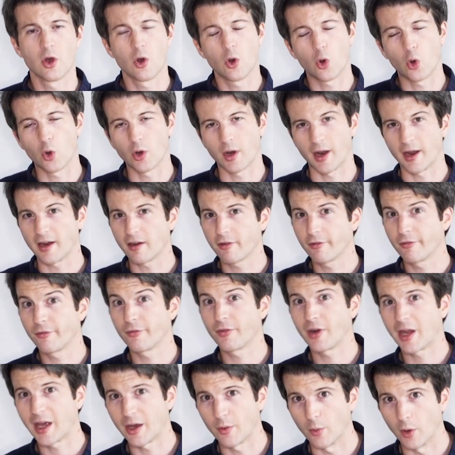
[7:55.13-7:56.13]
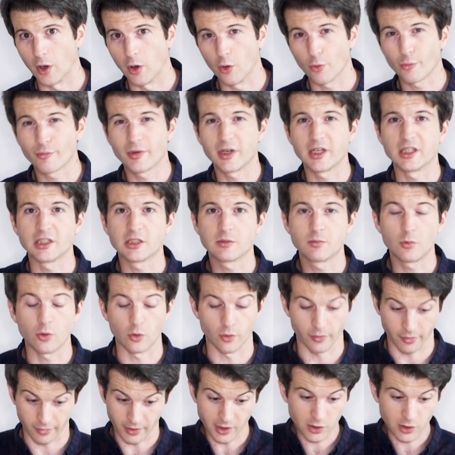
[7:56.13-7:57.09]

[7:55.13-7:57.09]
or like flour, or really smooth.